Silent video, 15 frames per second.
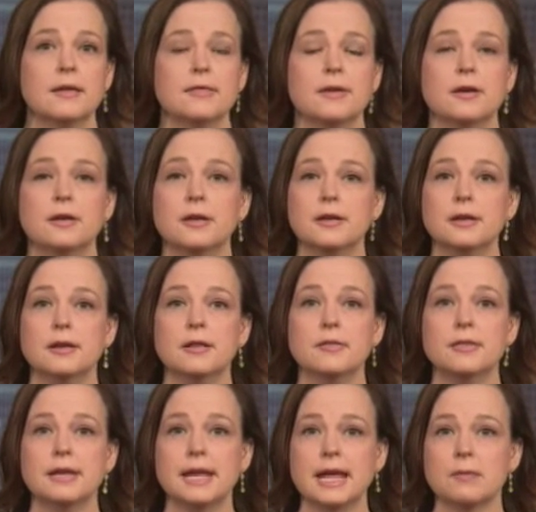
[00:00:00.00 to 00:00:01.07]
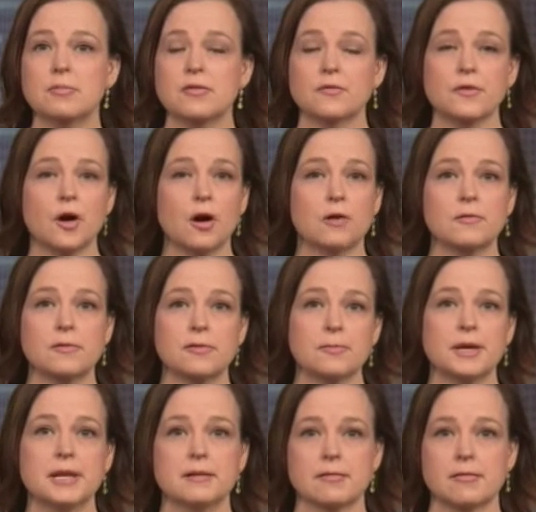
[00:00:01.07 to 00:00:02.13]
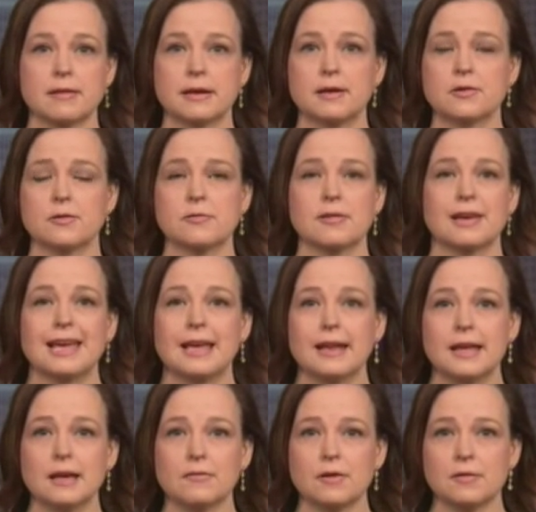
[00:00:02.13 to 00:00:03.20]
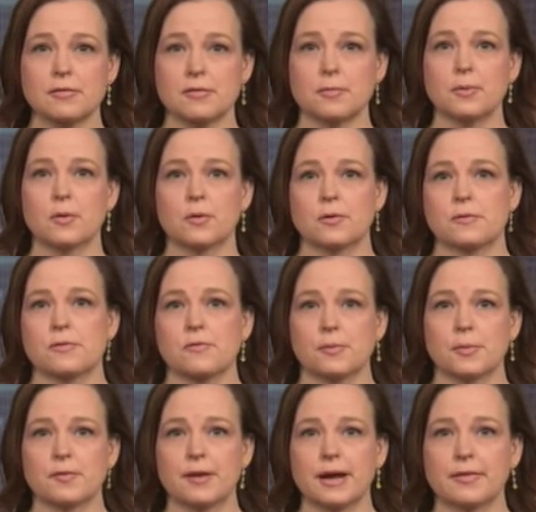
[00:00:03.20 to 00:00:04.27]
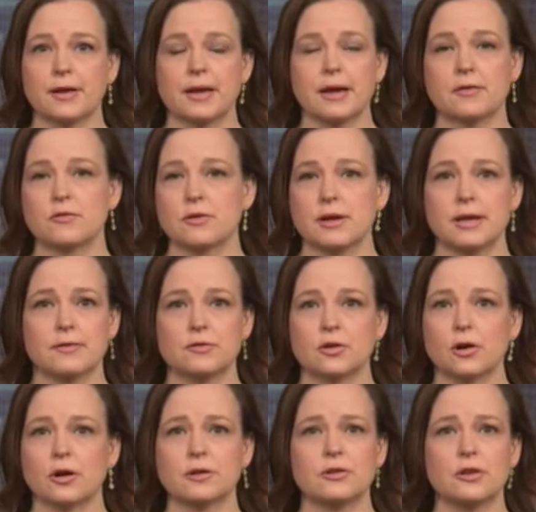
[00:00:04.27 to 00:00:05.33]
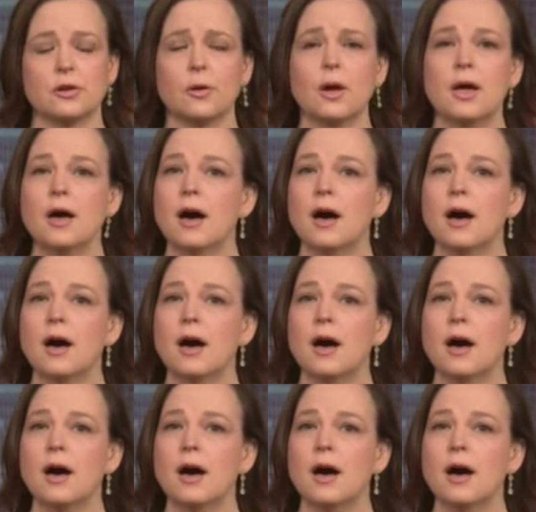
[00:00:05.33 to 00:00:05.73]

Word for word: the the names of congressmen and senators that any of our supporters from around the country have talked to,